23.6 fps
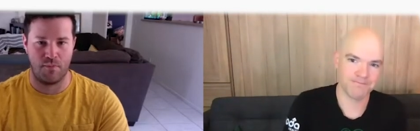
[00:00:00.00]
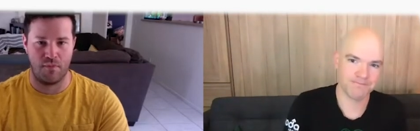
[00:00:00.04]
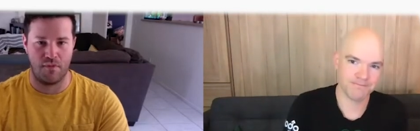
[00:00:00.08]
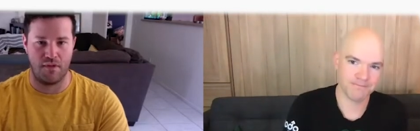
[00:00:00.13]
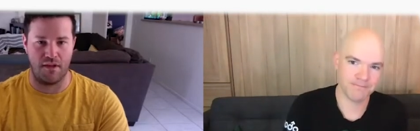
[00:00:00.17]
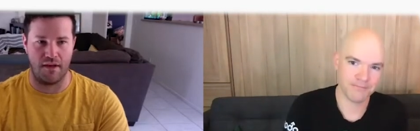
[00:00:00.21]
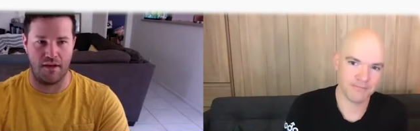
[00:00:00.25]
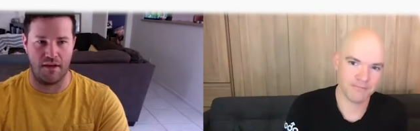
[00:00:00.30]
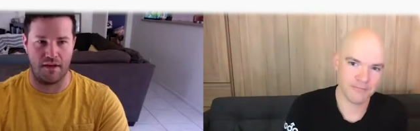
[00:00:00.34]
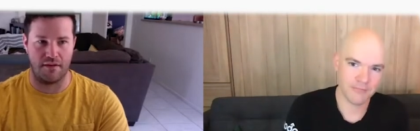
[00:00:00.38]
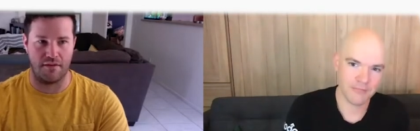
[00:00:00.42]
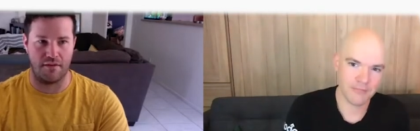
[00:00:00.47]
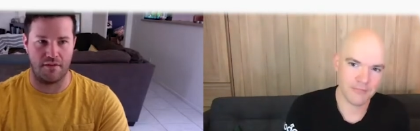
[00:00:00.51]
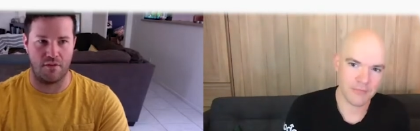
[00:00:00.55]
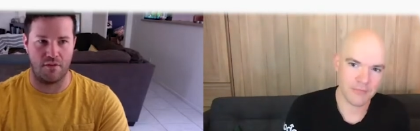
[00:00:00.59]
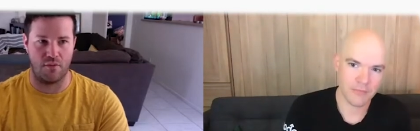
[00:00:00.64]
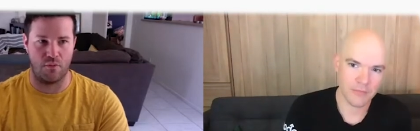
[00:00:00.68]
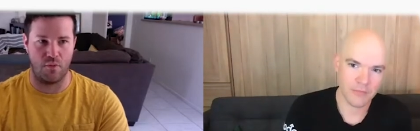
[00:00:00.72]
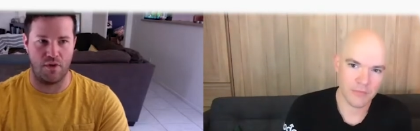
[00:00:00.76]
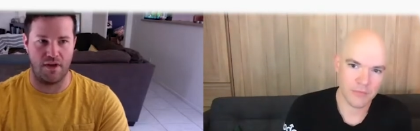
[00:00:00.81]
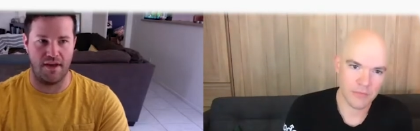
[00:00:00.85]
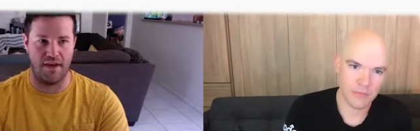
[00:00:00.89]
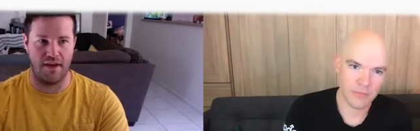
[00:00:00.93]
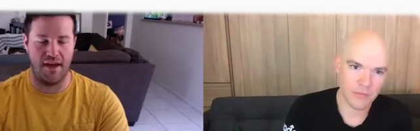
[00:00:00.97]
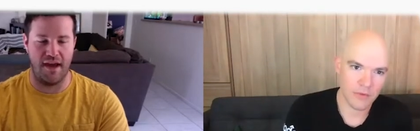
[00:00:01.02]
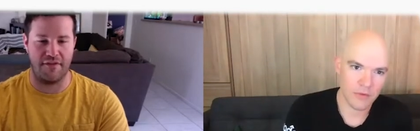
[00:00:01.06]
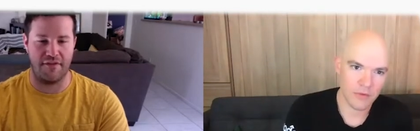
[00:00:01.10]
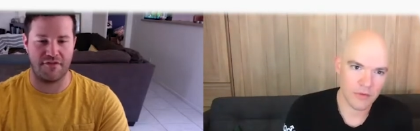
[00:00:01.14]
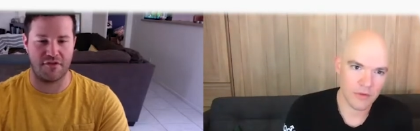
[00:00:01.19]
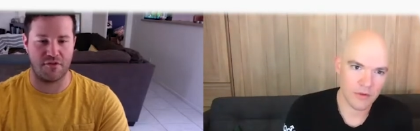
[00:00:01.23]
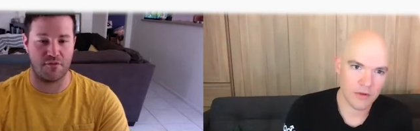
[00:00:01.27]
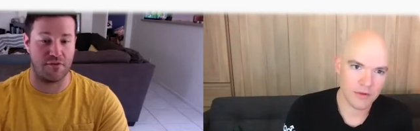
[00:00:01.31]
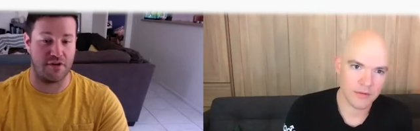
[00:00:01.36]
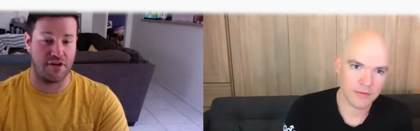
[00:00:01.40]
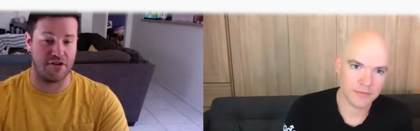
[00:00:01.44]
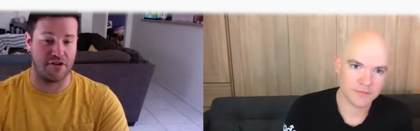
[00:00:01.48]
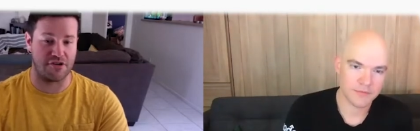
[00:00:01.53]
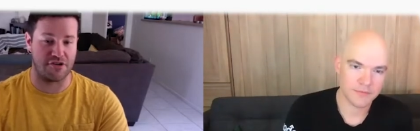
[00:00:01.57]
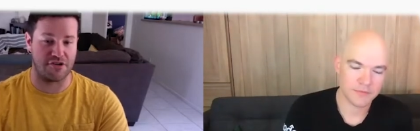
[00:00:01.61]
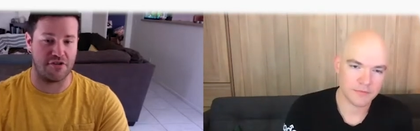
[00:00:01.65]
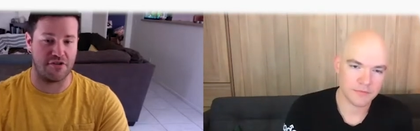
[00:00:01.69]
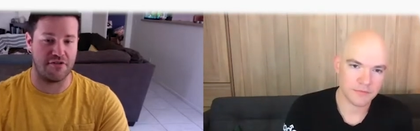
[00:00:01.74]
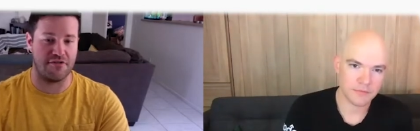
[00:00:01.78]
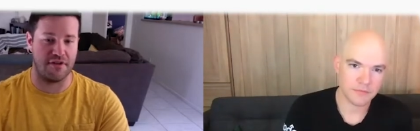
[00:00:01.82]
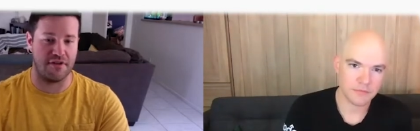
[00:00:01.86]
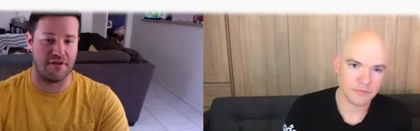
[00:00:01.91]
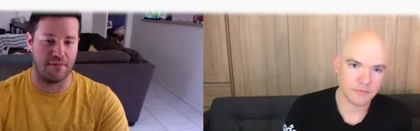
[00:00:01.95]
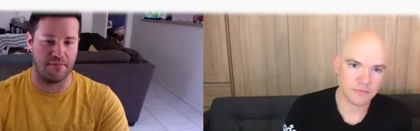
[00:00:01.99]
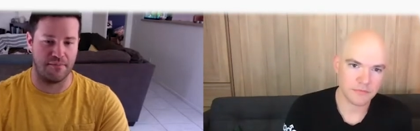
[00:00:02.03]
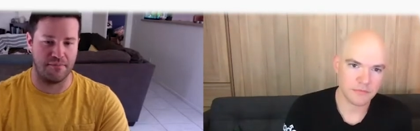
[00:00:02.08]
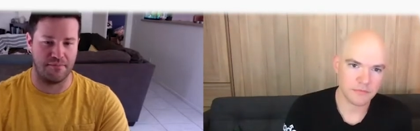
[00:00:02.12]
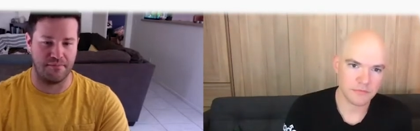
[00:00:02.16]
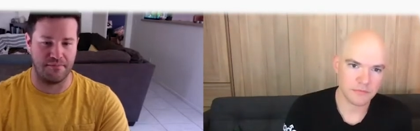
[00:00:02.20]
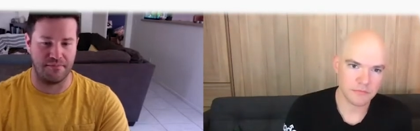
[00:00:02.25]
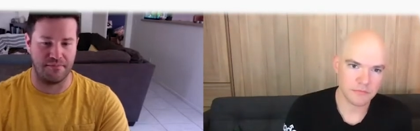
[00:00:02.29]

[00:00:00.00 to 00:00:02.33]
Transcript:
Speaker 1: Like we have to reassure them